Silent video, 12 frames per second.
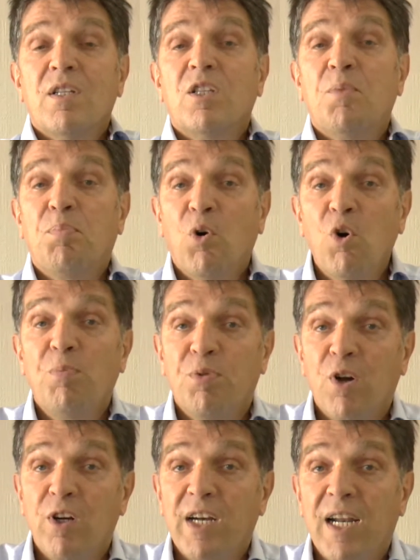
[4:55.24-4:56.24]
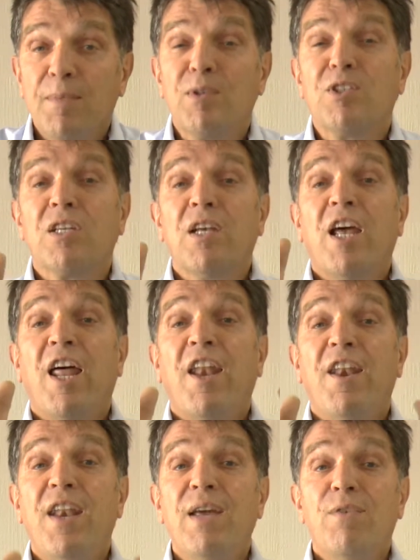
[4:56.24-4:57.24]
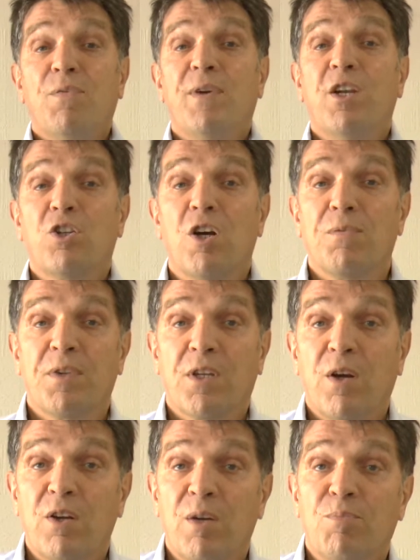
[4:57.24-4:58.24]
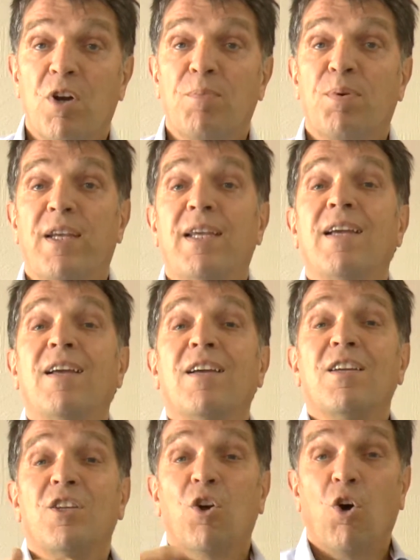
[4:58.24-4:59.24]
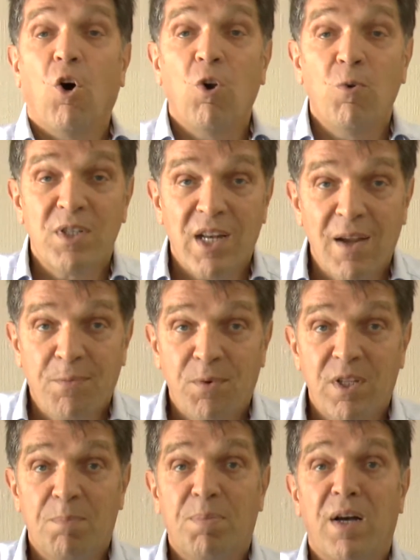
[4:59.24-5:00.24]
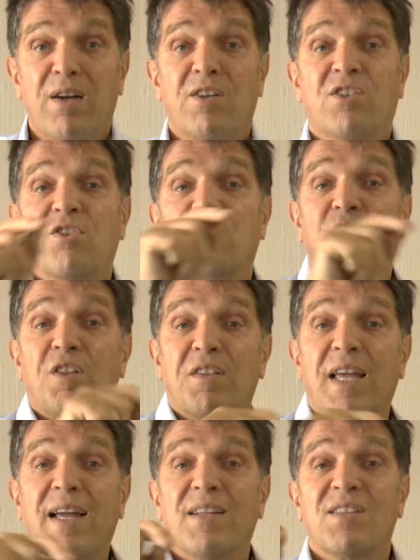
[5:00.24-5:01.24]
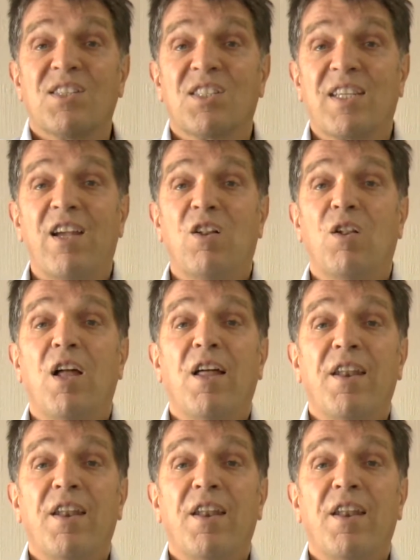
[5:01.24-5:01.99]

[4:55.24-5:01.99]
The poor programmers never finish off the coding properly, you're always left with the bugs, so that skill